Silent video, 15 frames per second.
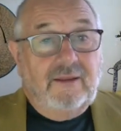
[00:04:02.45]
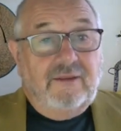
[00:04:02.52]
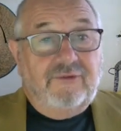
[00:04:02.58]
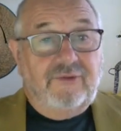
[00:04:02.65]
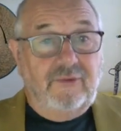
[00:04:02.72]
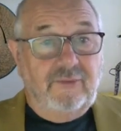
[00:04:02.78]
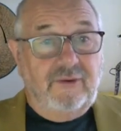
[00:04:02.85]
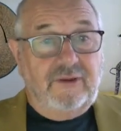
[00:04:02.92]

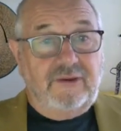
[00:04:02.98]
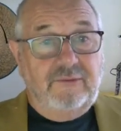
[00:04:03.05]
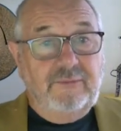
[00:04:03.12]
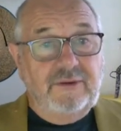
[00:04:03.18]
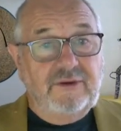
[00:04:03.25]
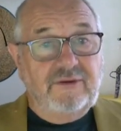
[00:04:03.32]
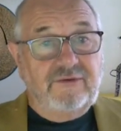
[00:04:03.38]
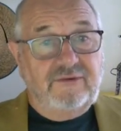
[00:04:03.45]
So I
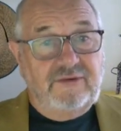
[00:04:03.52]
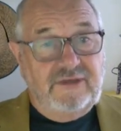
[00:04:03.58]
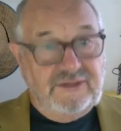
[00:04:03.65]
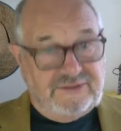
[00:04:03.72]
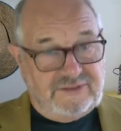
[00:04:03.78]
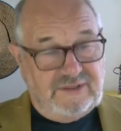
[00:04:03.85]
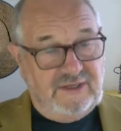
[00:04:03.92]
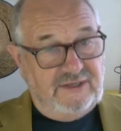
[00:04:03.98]
committed,
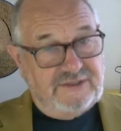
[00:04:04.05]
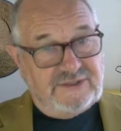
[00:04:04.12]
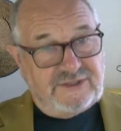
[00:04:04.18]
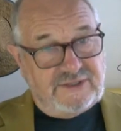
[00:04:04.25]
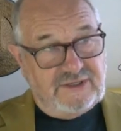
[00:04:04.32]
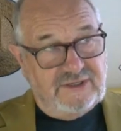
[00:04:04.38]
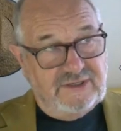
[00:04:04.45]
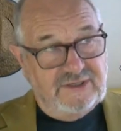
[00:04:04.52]

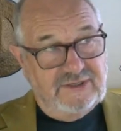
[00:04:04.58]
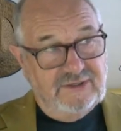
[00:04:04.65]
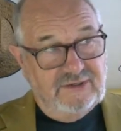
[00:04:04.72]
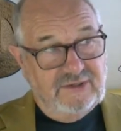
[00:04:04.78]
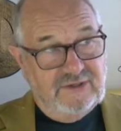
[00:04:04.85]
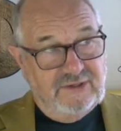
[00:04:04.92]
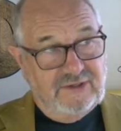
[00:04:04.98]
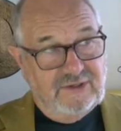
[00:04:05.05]
last
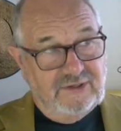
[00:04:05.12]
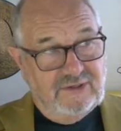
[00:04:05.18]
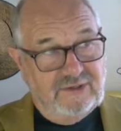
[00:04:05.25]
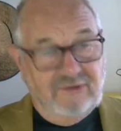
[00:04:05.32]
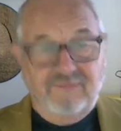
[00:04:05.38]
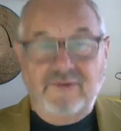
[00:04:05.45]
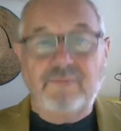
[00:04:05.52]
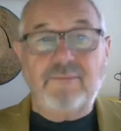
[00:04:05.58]

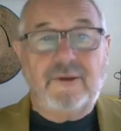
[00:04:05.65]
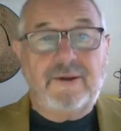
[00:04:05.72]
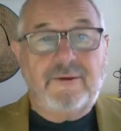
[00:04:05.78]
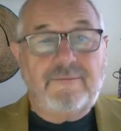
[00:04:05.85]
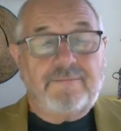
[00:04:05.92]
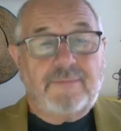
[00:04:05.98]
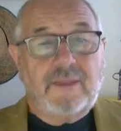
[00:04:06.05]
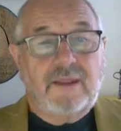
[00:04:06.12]

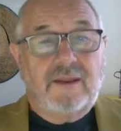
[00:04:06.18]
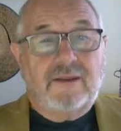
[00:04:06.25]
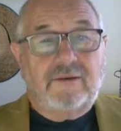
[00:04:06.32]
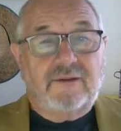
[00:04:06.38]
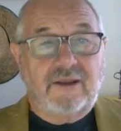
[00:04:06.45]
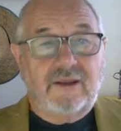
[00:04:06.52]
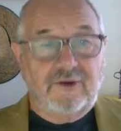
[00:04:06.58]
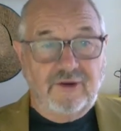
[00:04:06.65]
November,
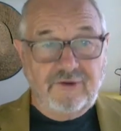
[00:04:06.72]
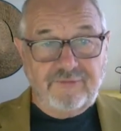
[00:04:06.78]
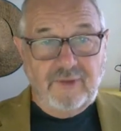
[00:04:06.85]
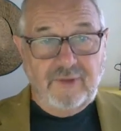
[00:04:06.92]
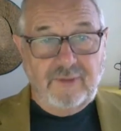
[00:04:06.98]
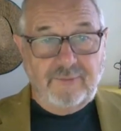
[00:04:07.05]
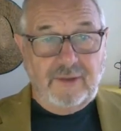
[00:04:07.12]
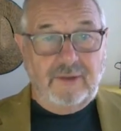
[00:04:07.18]
to get off
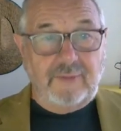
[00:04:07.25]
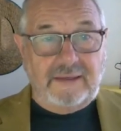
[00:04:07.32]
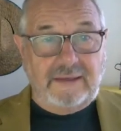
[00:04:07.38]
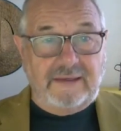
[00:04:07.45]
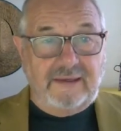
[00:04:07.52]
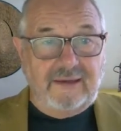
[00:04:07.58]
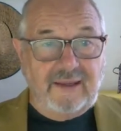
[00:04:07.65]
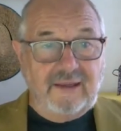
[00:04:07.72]
my bum
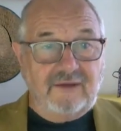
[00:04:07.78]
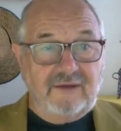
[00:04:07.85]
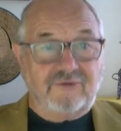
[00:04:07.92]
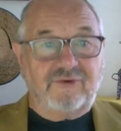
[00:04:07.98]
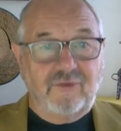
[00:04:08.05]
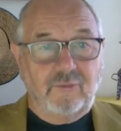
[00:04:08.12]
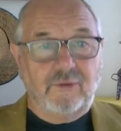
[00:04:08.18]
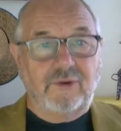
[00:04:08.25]
and get out
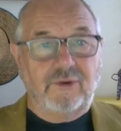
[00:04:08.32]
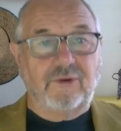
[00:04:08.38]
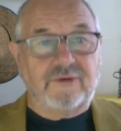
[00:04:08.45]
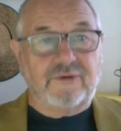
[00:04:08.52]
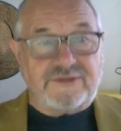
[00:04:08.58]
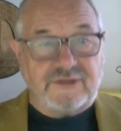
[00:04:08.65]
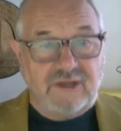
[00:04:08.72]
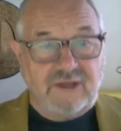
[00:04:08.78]
to the world
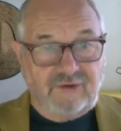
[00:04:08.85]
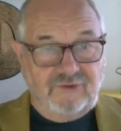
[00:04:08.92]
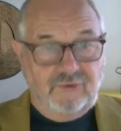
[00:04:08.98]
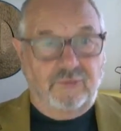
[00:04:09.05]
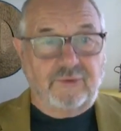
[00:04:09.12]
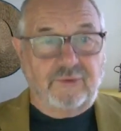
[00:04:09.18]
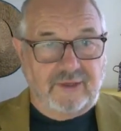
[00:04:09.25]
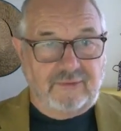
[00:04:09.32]
and start
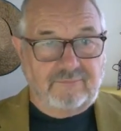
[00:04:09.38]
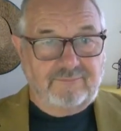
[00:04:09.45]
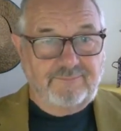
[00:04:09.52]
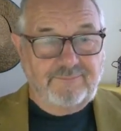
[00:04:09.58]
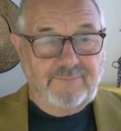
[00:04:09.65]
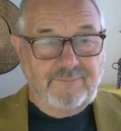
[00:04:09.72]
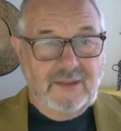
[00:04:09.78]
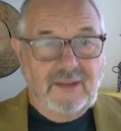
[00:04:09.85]
talking.
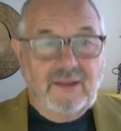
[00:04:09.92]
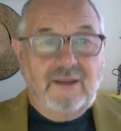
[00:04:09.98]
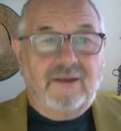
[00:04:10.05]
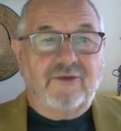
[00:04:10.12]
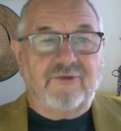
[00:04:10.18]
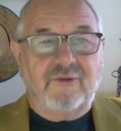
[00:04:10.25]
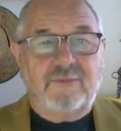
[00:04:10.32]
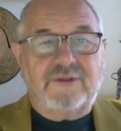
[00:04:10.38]

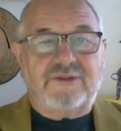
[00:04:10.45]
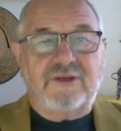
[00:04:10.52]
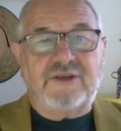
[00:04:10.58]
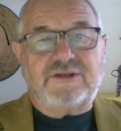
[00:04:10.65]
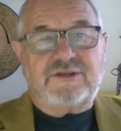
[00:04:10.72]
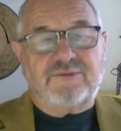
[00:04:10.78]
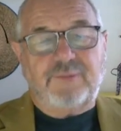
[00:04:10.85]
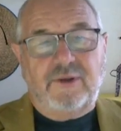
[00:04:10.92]
Because I'm a
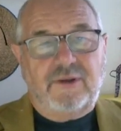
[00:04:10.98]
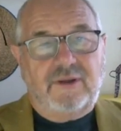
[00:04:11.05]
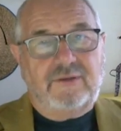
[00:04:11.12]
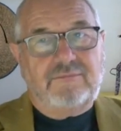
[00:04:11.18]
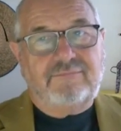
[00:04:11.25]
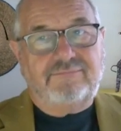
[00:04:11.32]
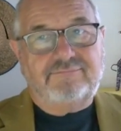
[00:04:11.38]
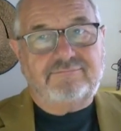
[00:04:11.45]
teacher
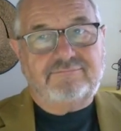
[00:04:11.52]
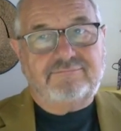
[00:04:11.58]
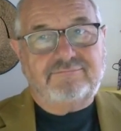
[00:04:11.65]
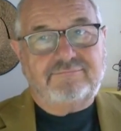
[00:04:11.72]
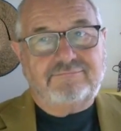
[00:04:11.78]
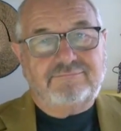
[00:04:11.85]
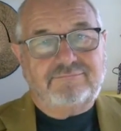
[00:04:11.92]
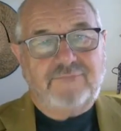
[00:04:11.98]
by
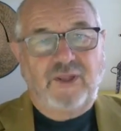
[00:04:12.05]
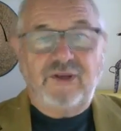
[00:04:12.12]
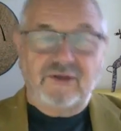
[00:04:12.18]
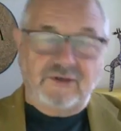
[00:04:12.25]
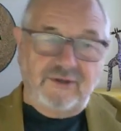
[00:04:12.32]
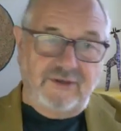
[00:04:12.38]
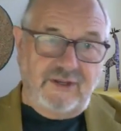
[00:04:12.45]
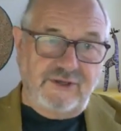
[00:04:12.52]

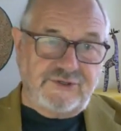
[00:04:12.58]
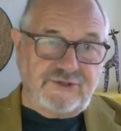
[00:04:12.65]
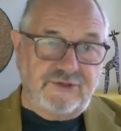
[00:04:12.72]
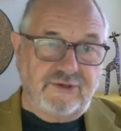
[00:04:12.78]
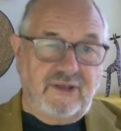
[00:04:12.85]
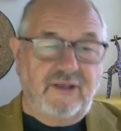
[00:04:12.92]
inclination.